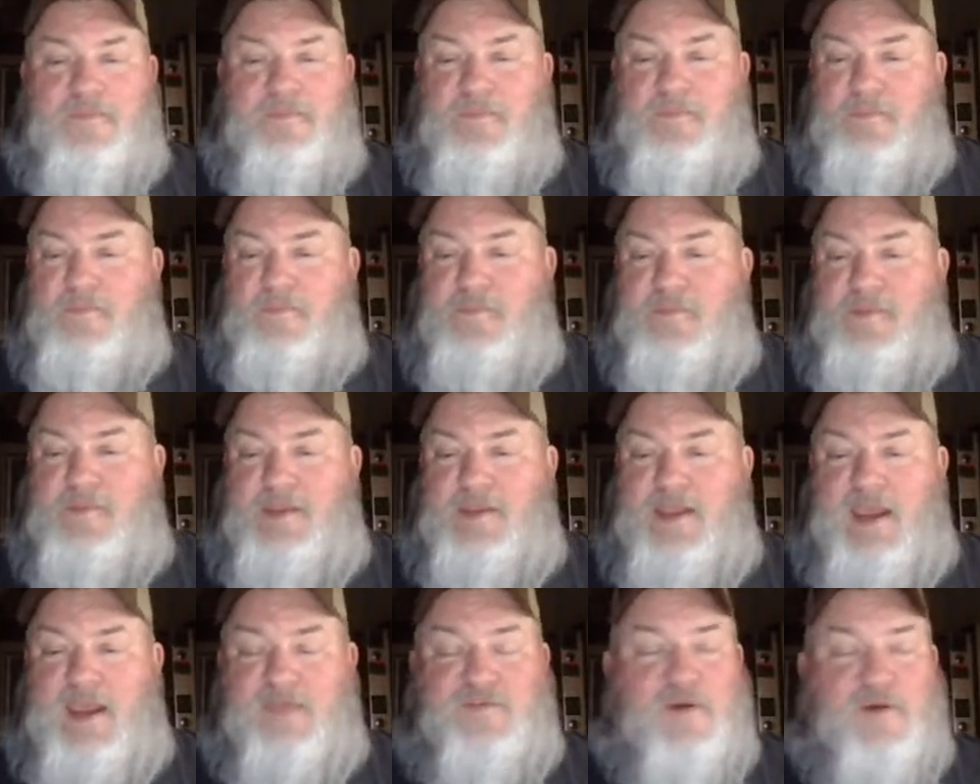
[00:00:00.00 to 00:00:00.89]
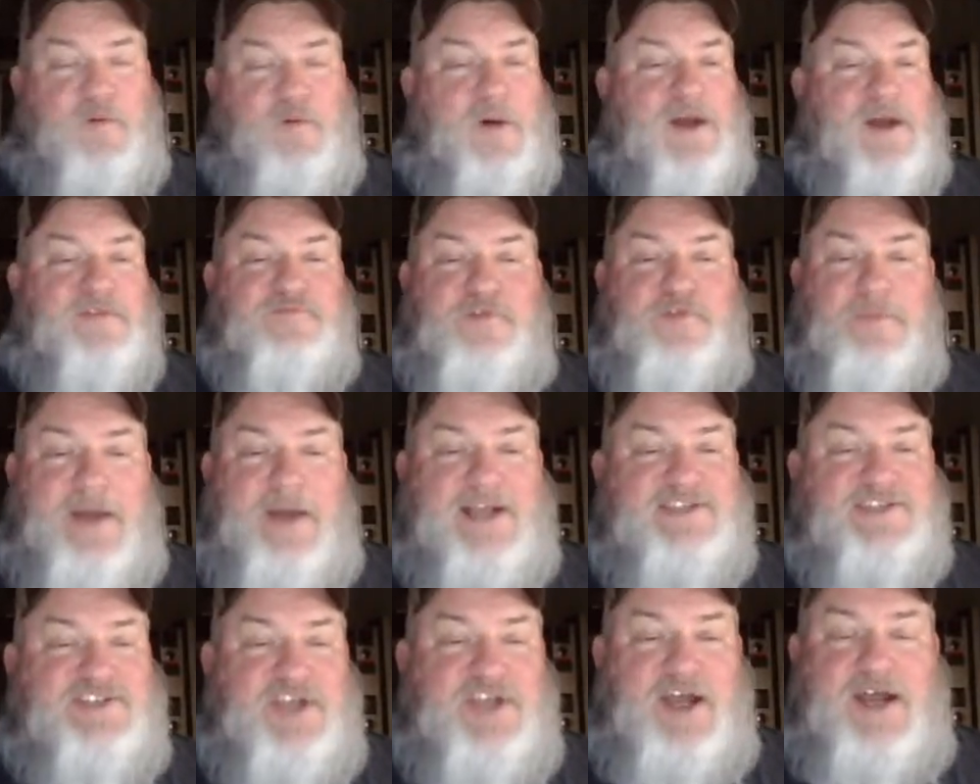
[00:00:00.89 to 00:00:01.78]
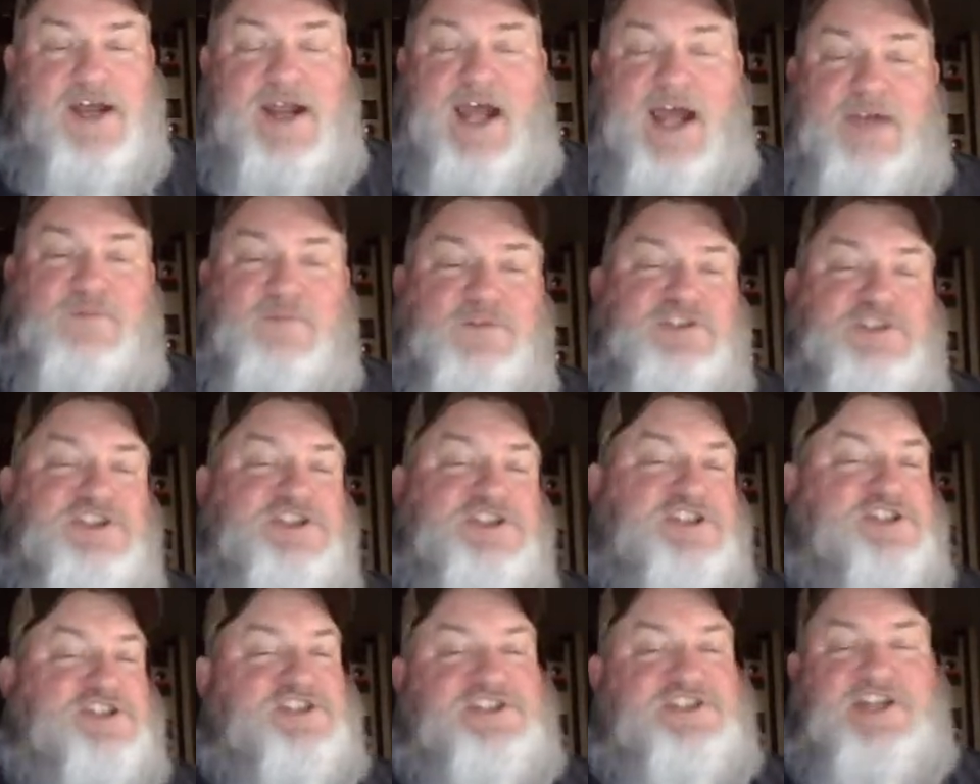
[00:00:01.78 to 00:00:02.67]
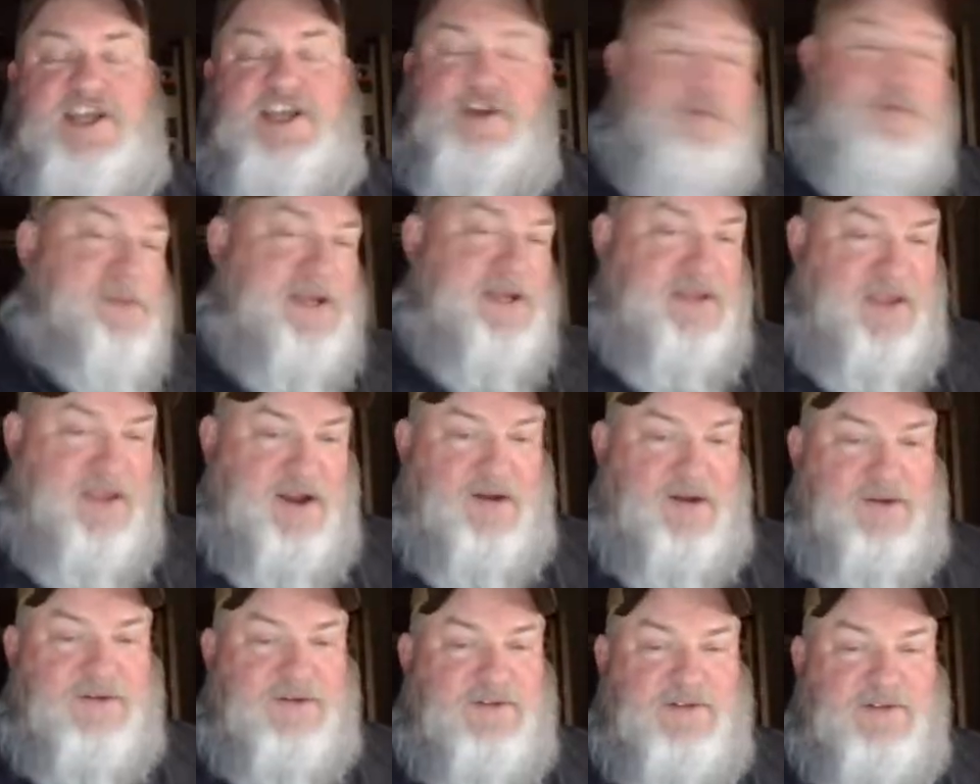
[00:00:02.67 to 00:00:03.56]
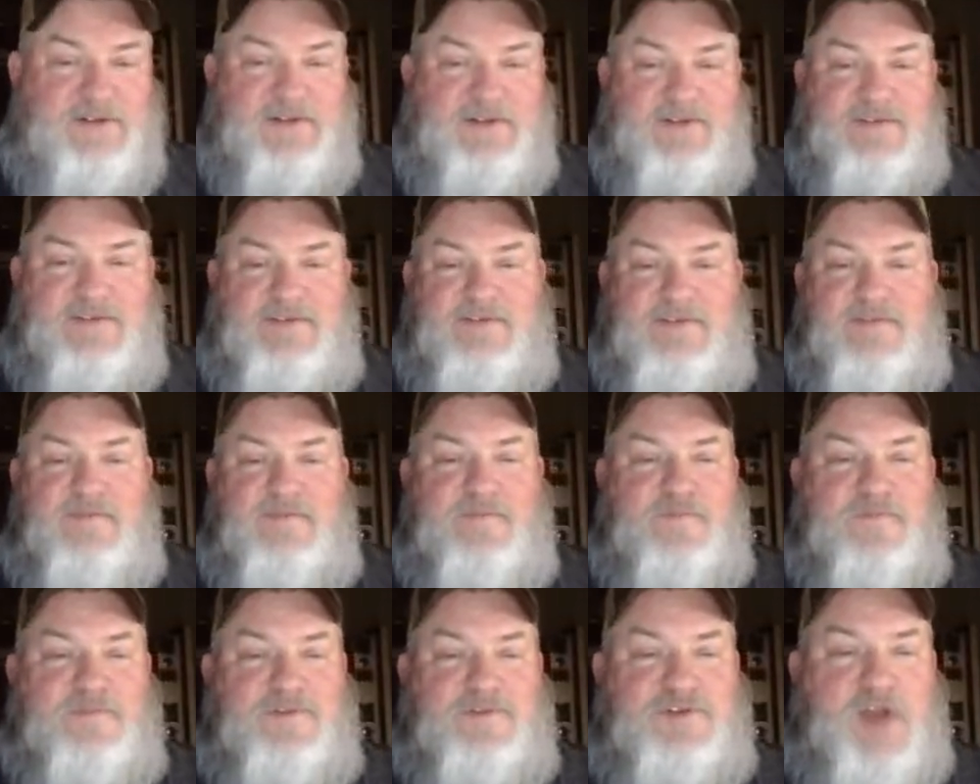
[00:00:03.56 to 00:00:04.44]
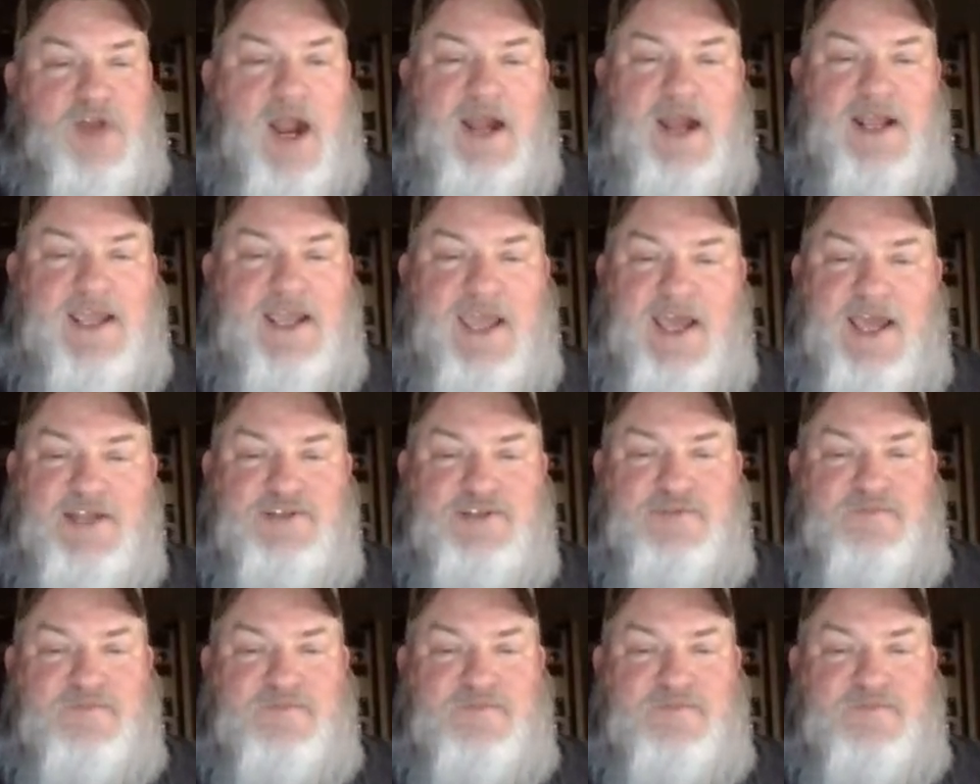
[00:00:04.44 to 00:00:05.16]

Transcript: If it wasn't for my son, I would still be there trying to catch